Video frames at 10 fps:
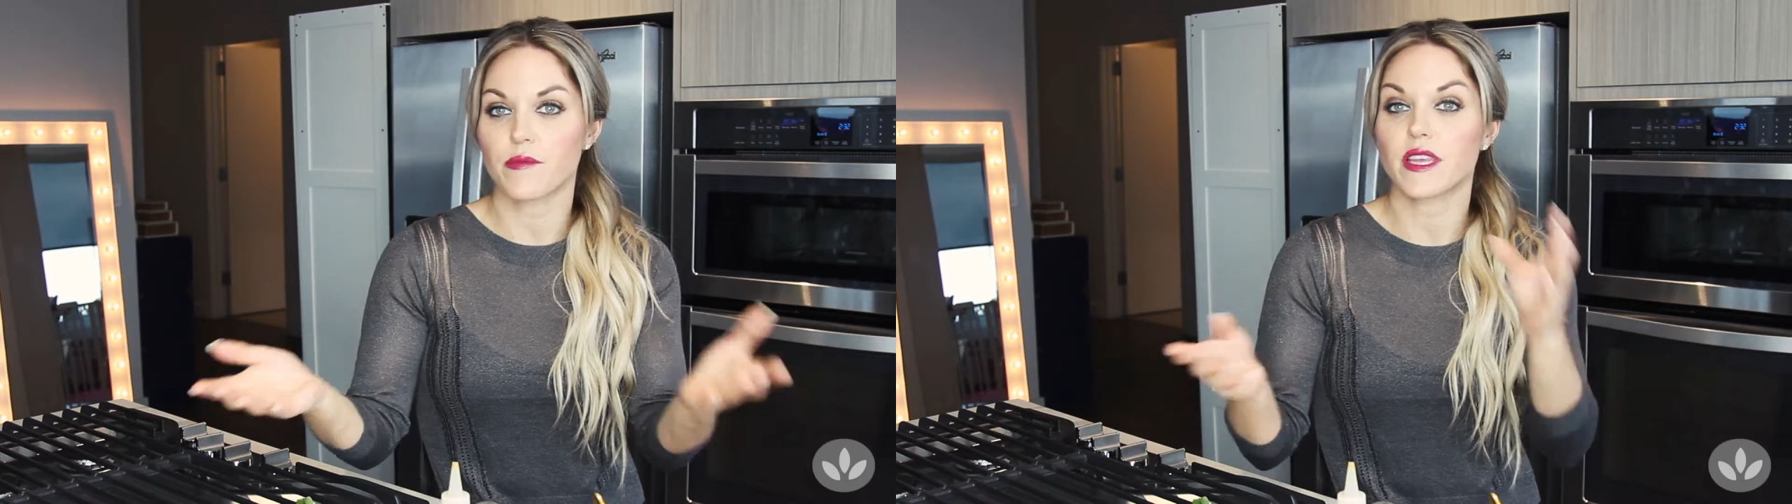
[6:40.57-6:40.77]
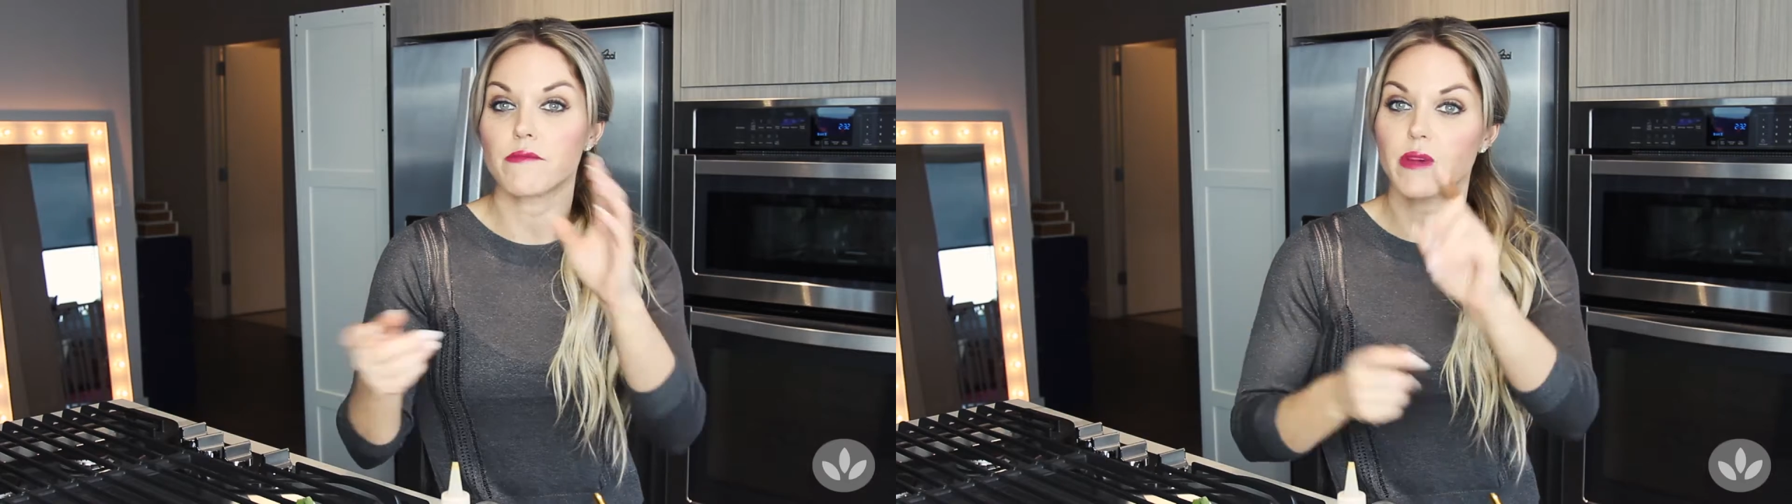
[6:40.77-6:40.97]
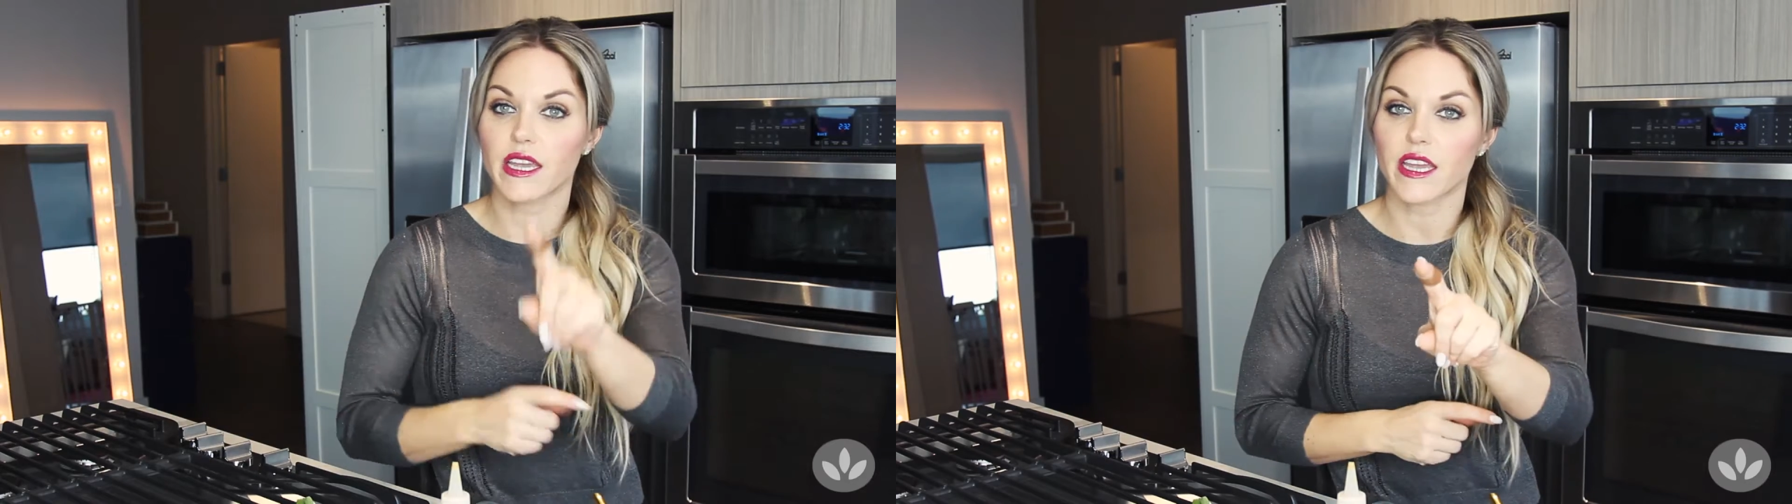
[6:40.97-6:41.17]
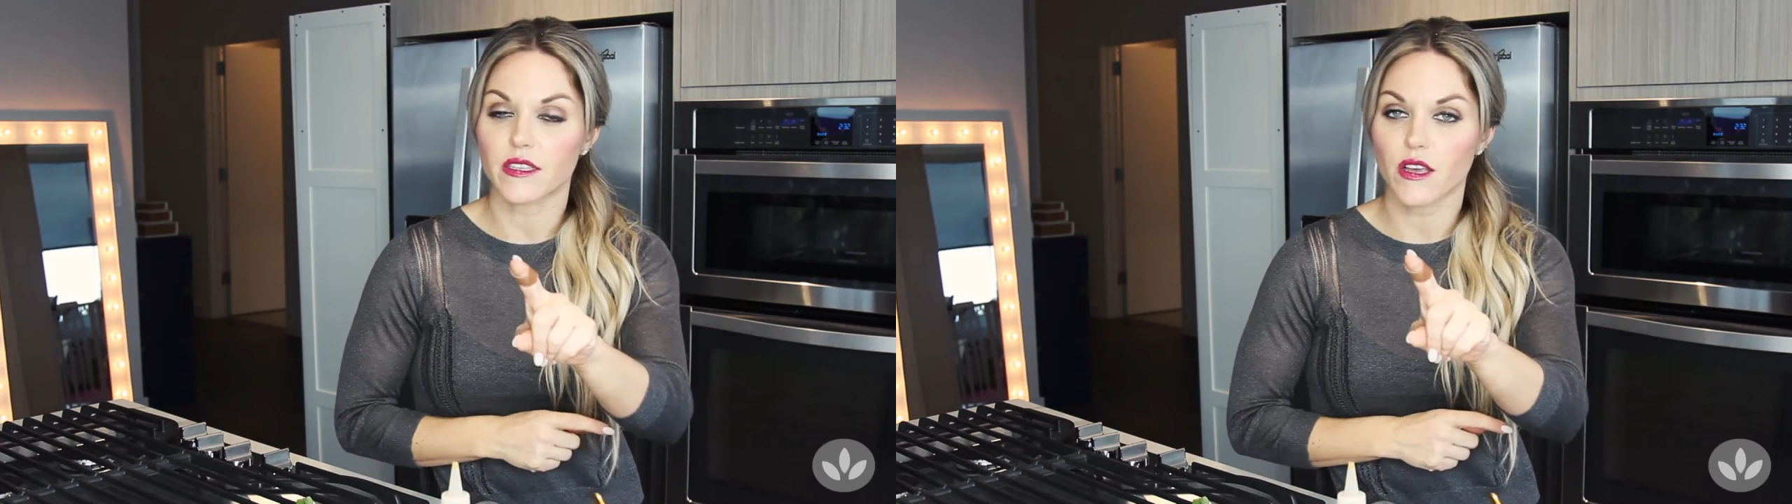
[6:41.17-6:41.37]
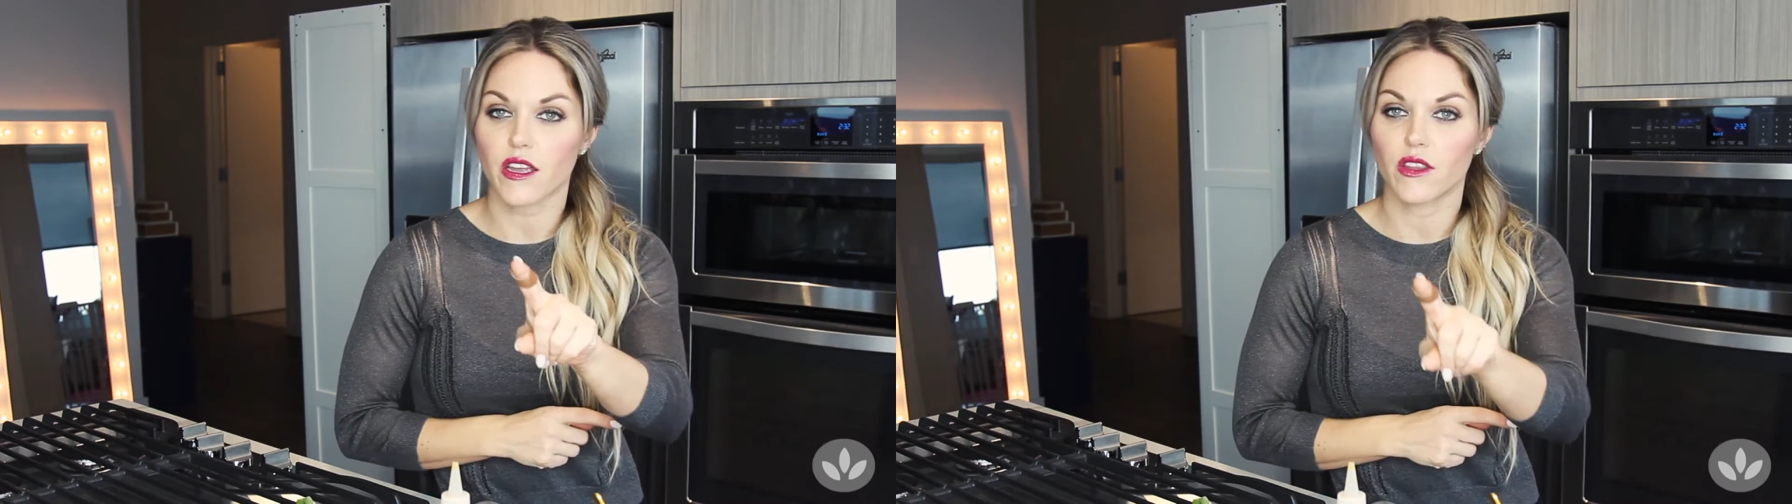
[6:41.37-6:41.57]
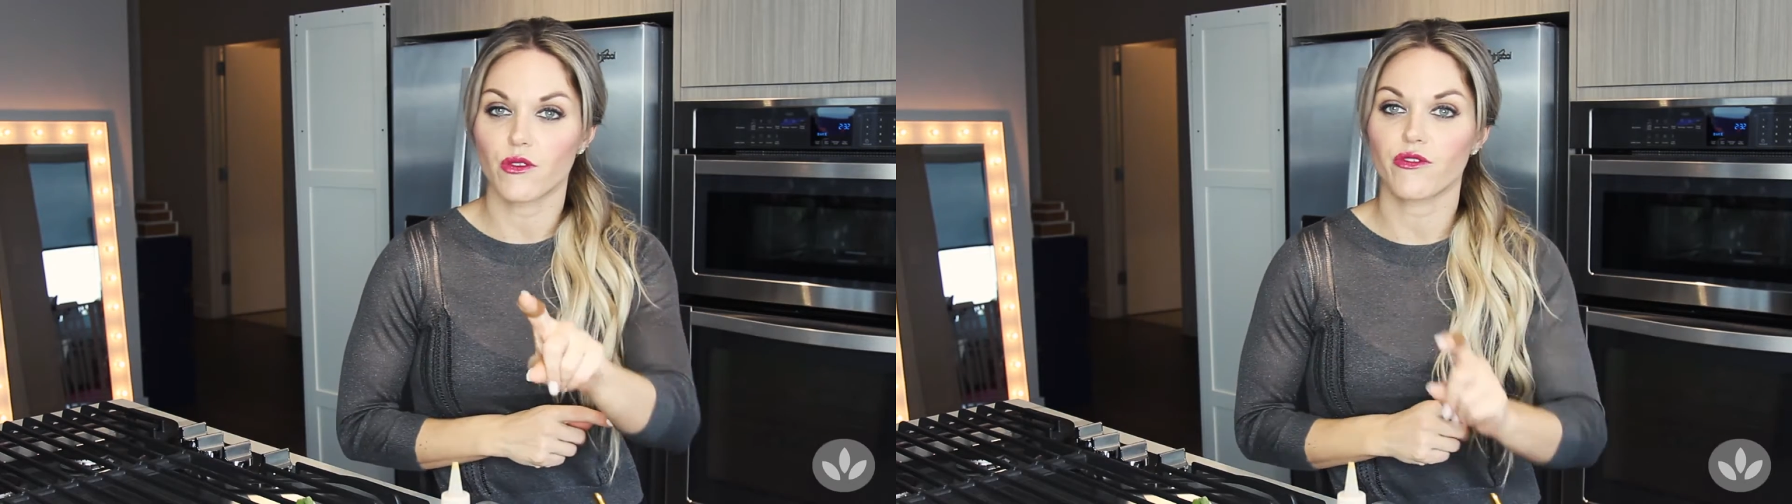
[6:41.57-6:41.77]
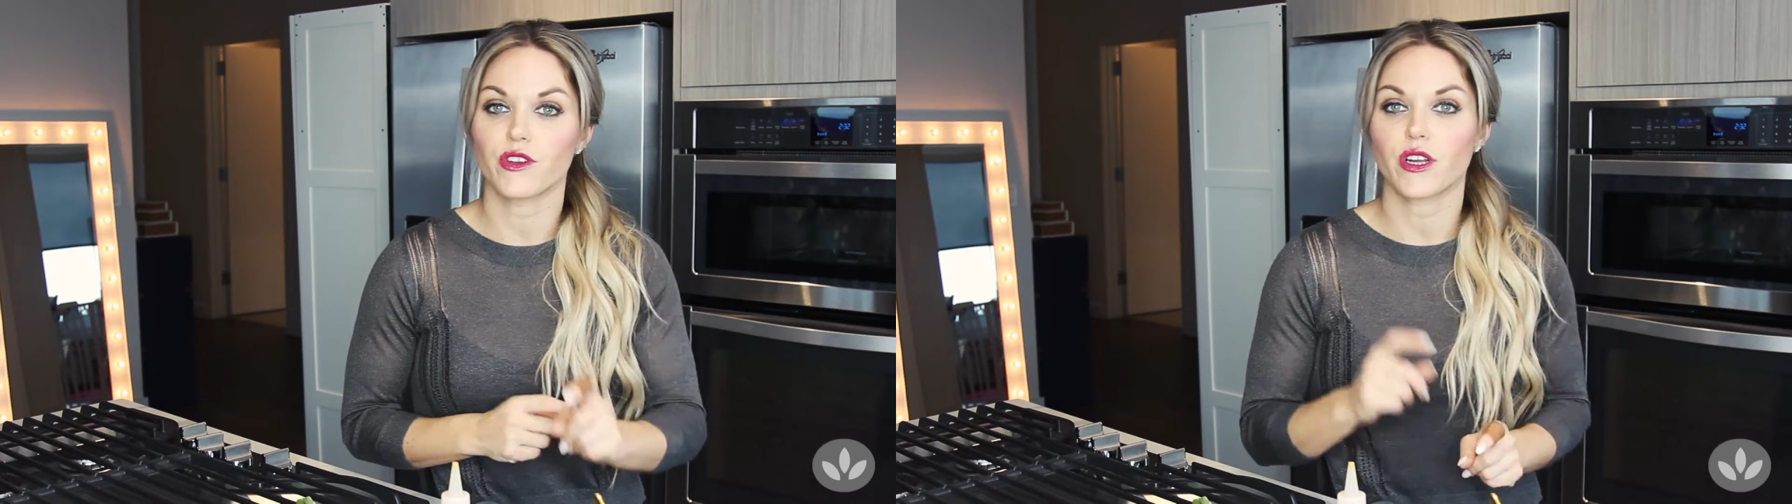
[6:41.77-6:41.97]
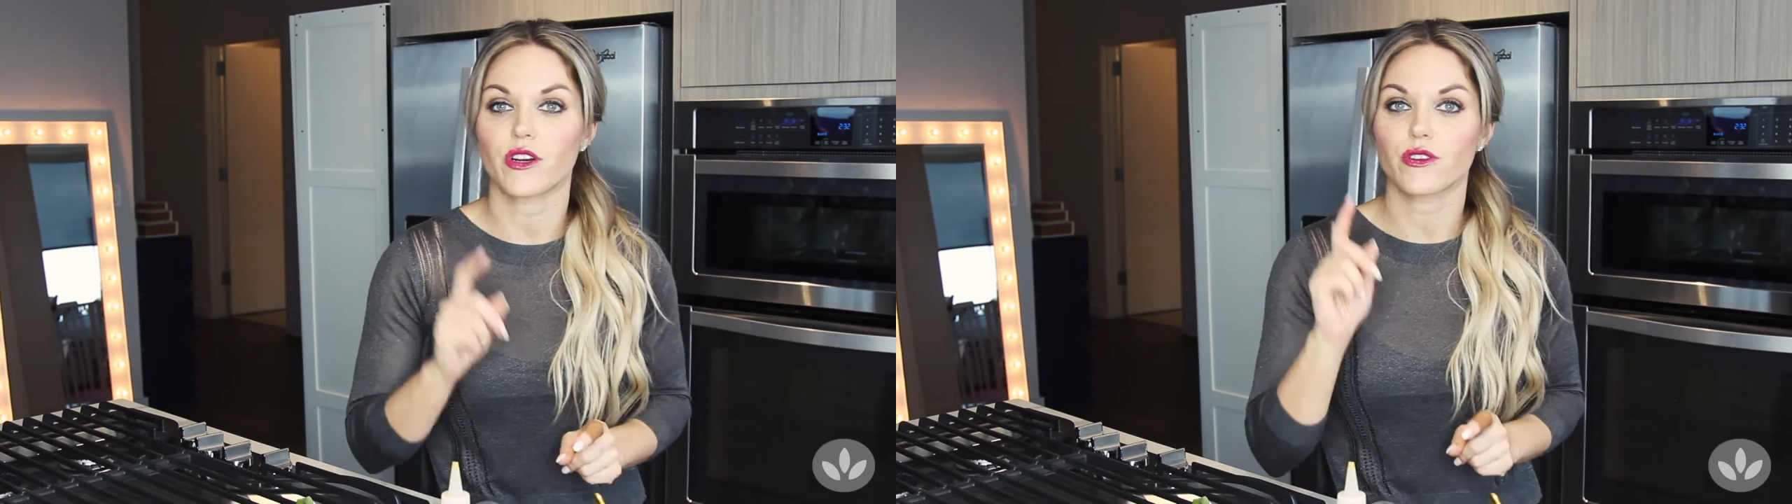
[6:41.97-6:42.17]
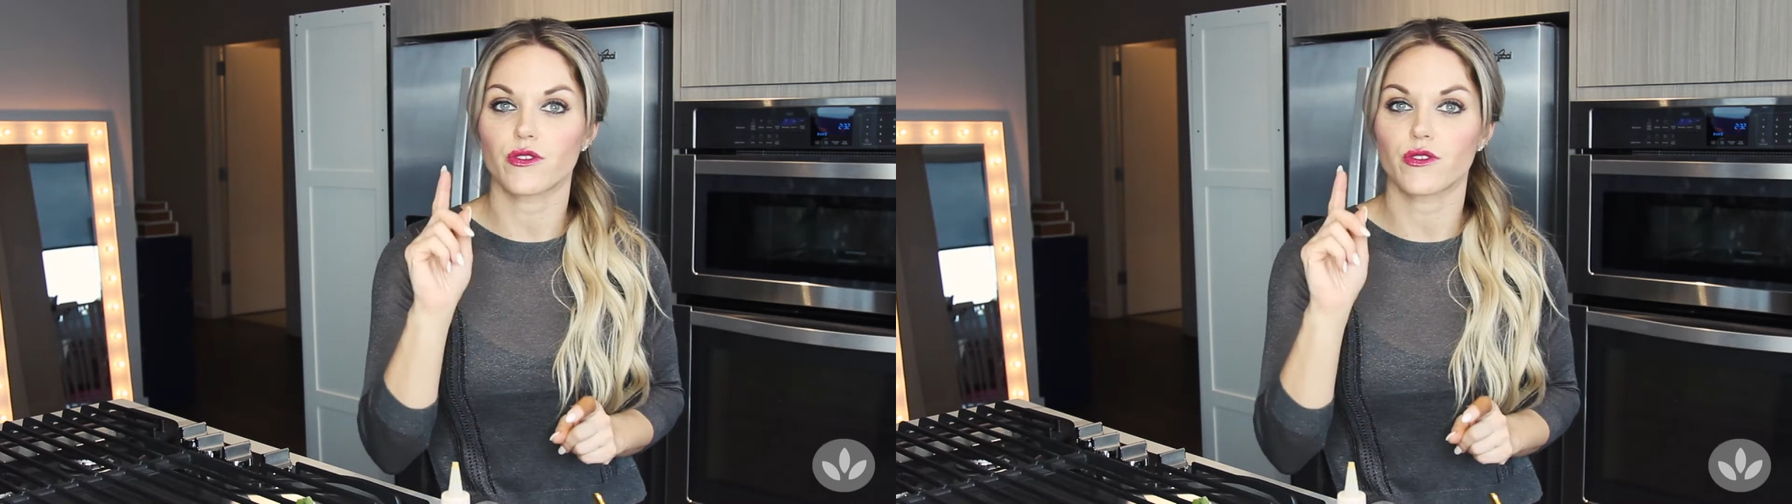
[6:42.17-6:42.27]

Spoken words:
but they might get soggy in the refrigerator,